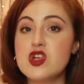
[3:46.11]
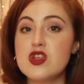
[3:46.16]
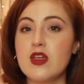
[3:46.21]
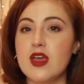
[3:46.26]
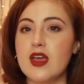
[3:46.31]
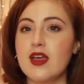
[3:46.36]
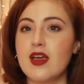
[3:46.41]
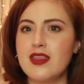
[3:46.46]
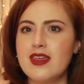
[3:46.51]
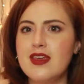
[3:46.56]

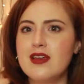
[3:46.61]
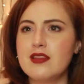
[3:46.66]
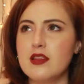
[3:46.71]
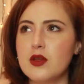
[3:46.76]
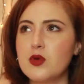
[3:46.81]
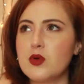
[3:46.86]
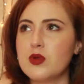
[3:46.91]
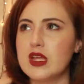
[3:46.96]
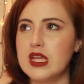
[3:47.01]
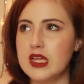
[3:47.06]
like I think
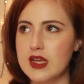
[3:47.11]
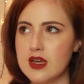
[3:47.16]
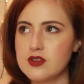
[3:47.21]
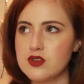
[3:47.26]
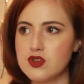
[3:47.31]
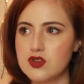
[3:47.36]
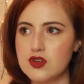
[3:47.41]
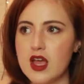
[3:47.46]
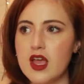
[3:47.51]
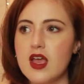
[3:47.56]
literally
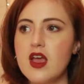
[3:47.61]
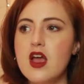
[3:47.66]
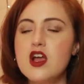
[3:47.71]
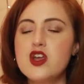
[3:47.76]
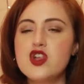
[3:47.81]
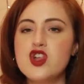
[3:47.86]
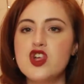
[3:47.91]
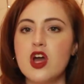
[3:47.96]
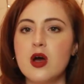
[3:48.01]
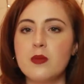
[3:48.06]
yesterday,
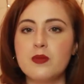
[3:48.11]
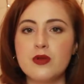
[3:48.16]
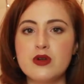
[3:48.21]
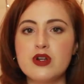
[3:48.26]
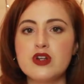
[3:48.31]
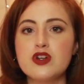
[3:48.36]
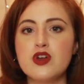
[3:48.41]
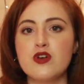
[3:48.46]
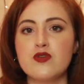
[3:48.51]
she uploaded